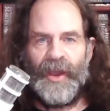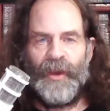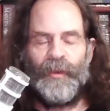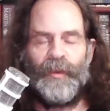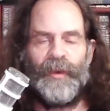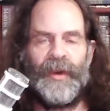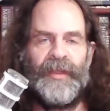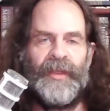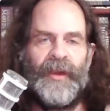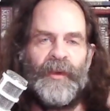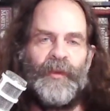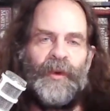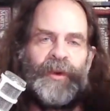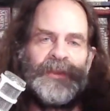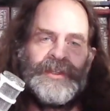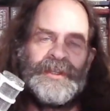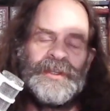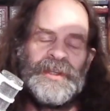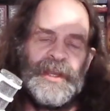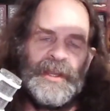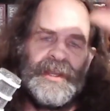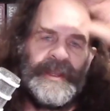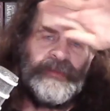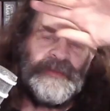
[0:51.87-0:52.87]
where there
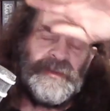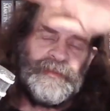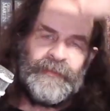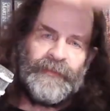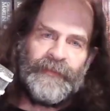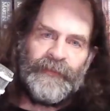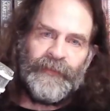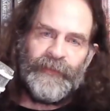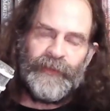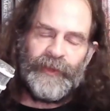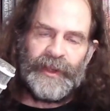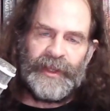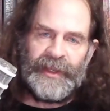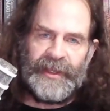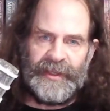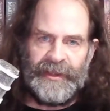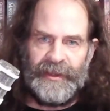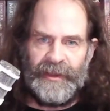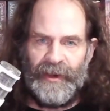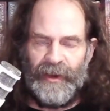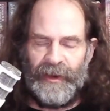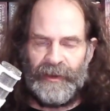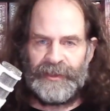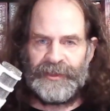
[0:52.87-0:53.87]
wasn't even
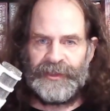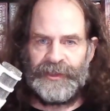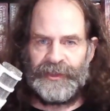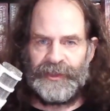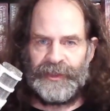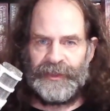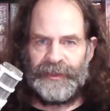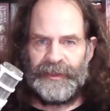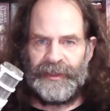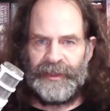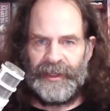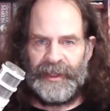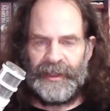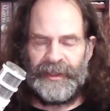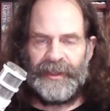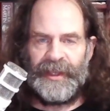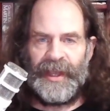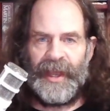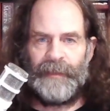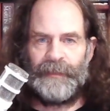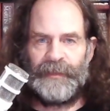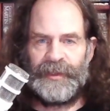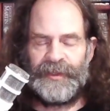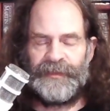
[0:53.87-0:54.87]
free oxygen in the
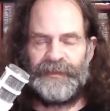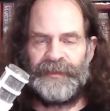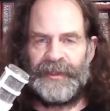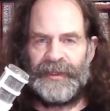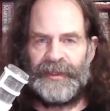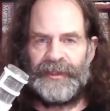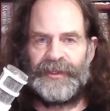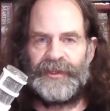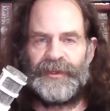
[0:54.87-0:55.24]
atmosphere.